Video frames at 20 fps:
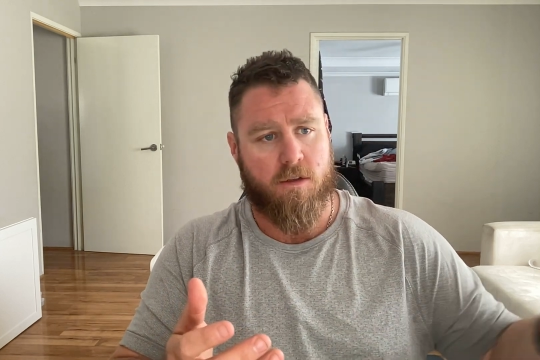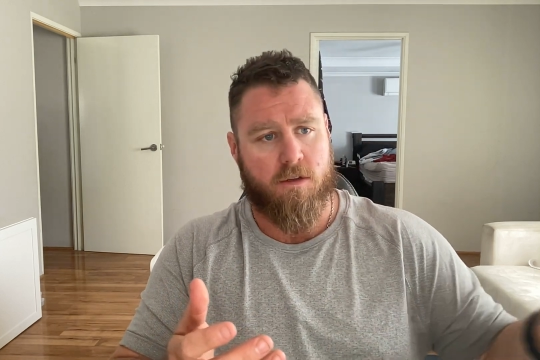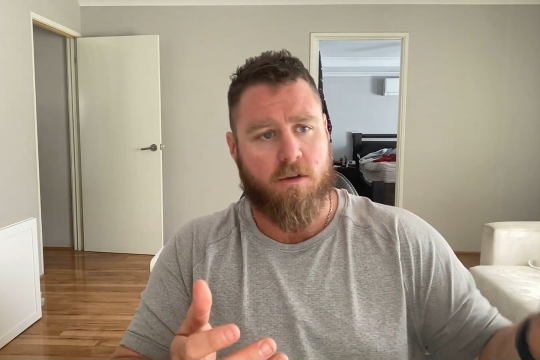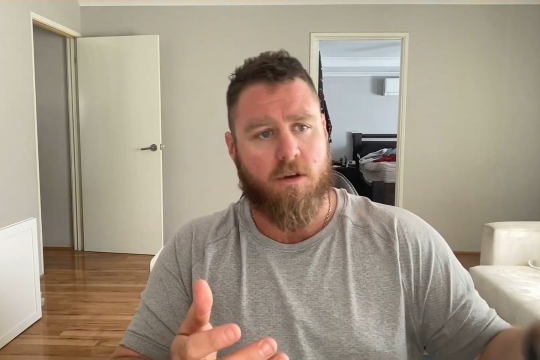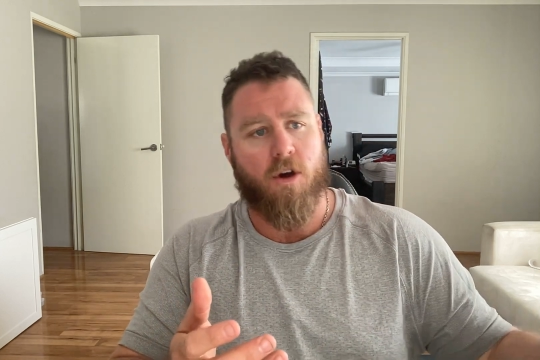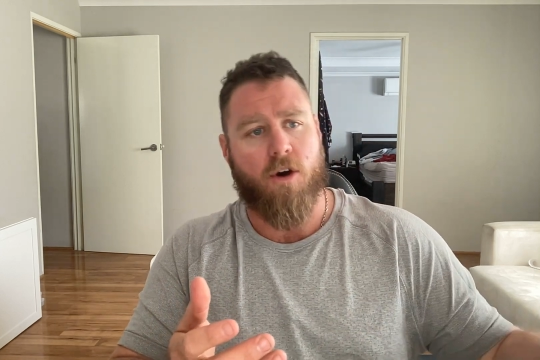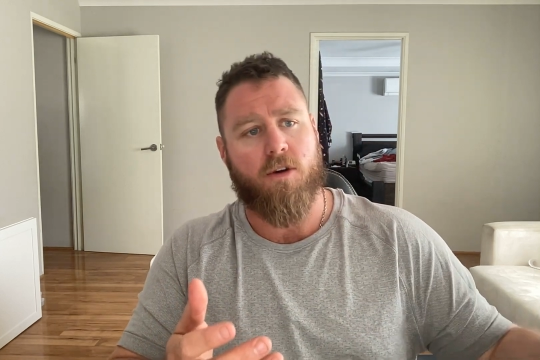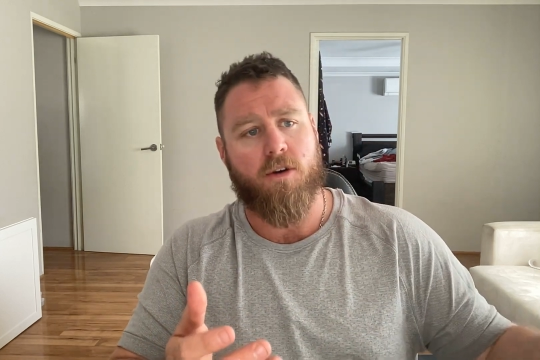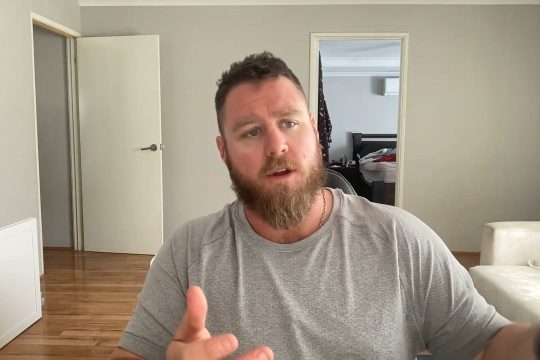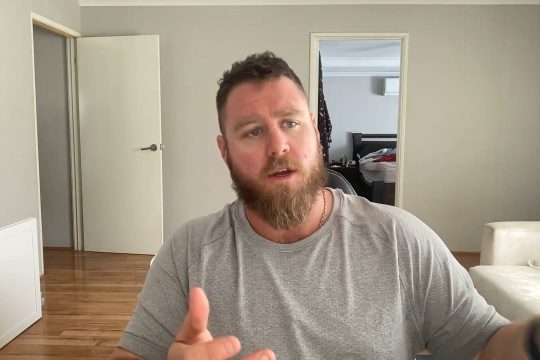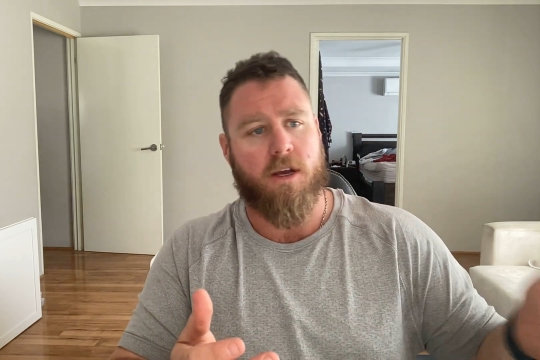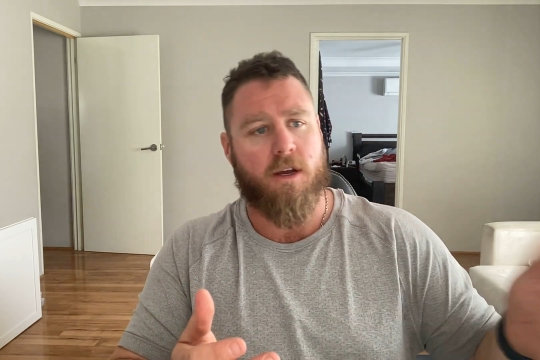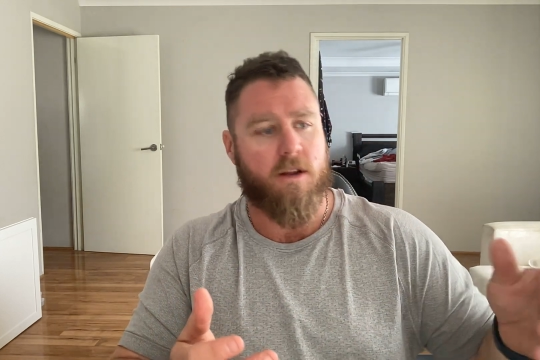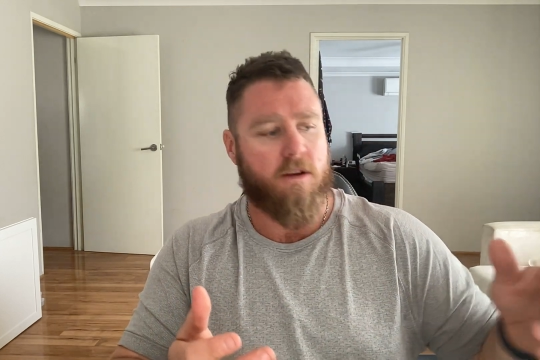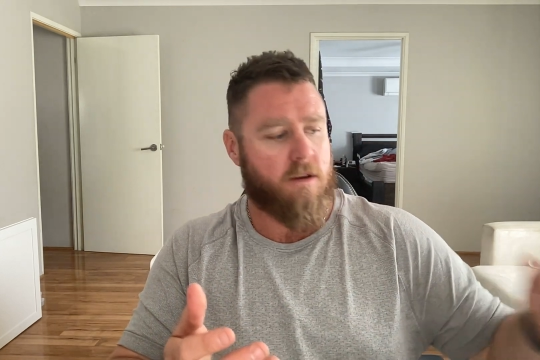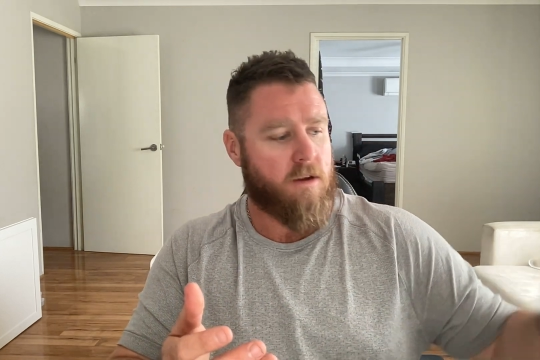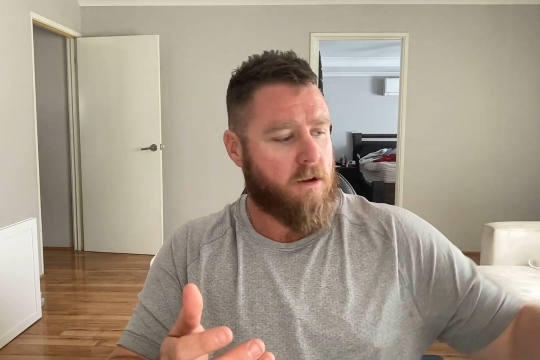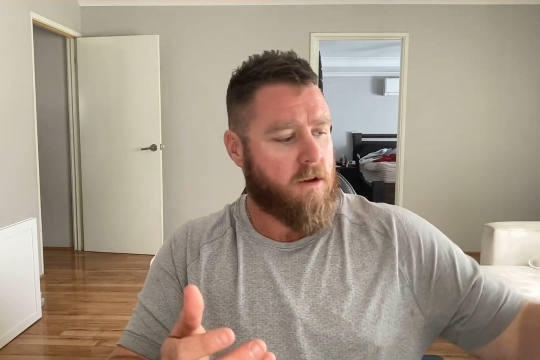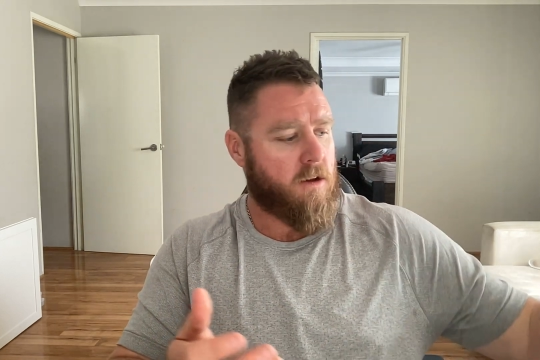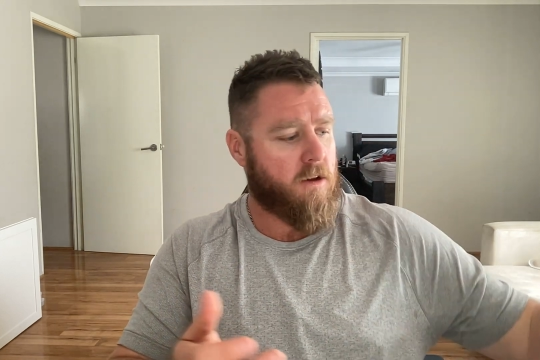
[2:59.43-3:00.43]
coding
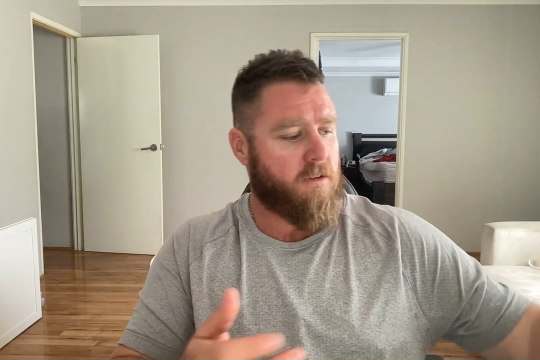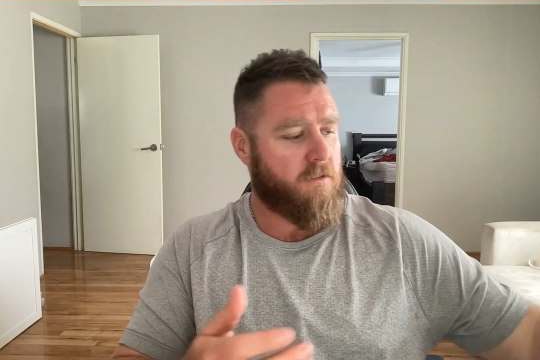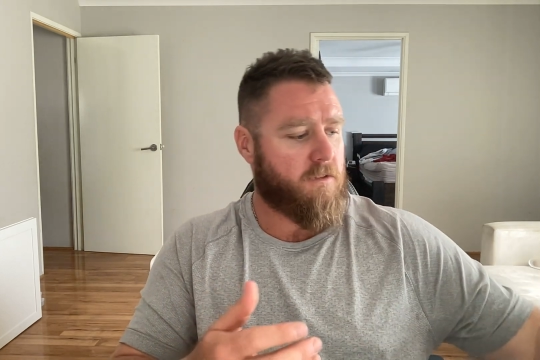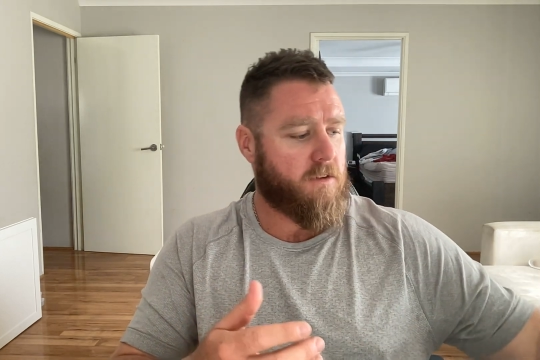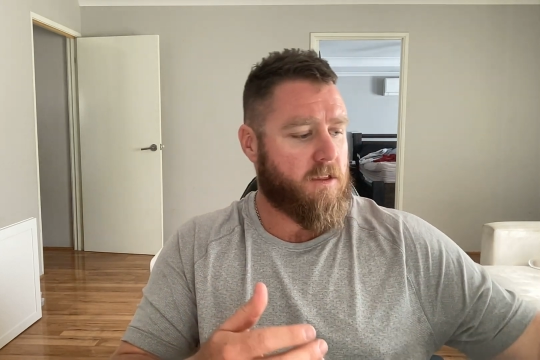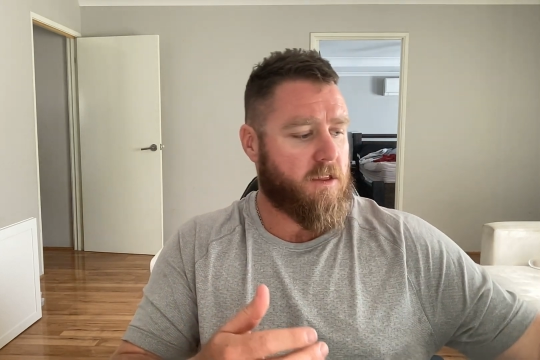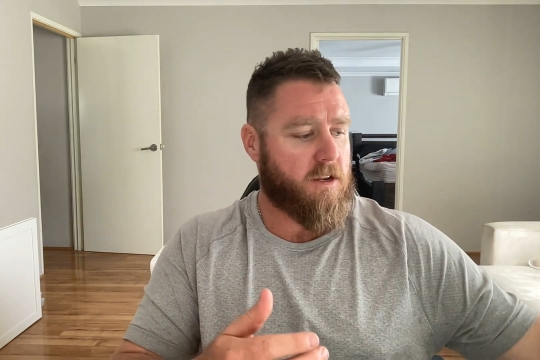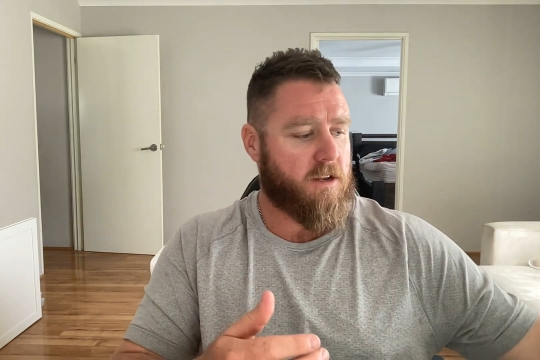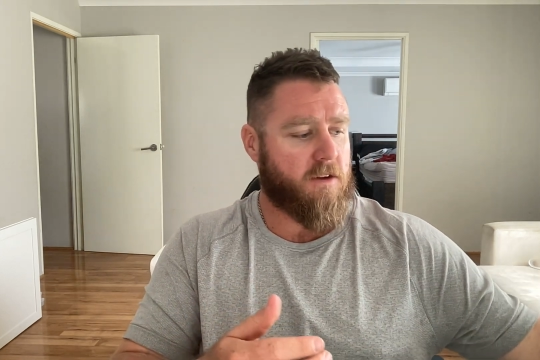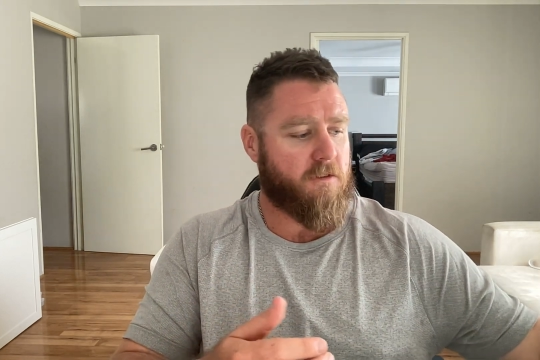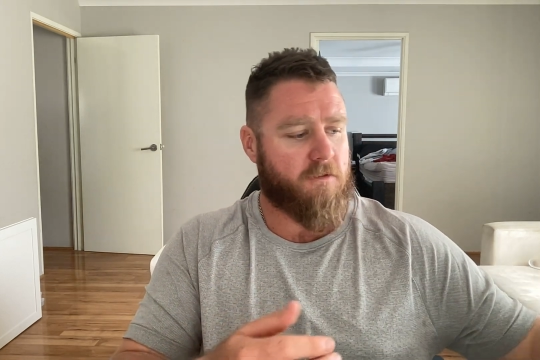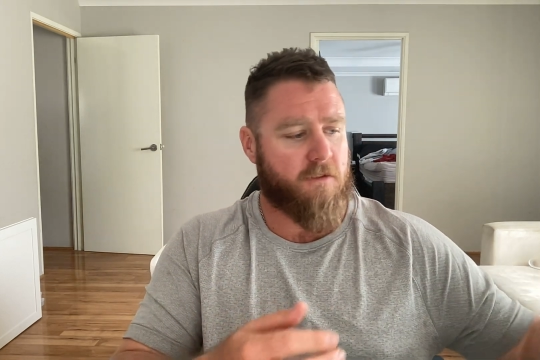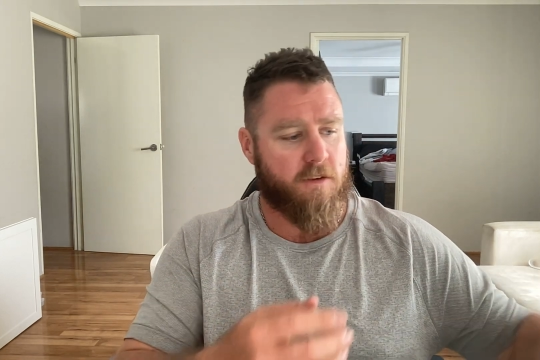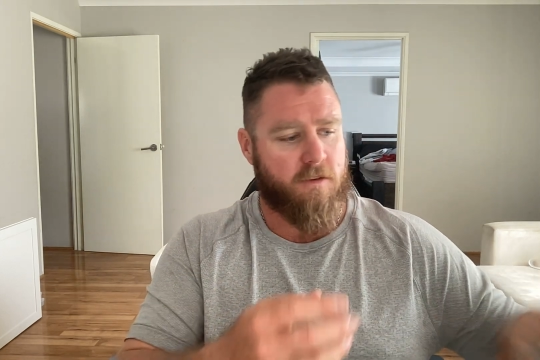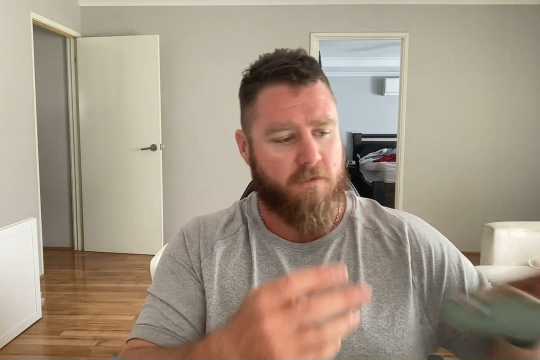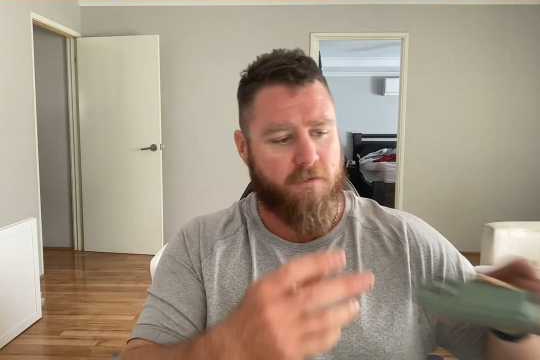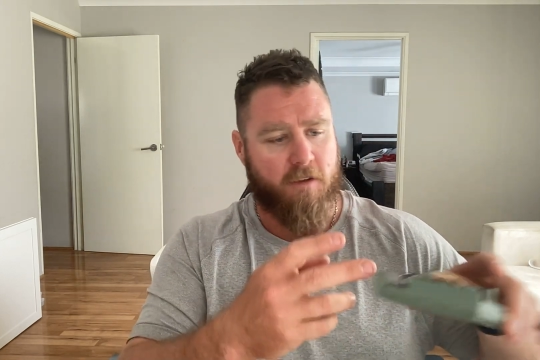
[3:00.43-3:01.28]
it for the different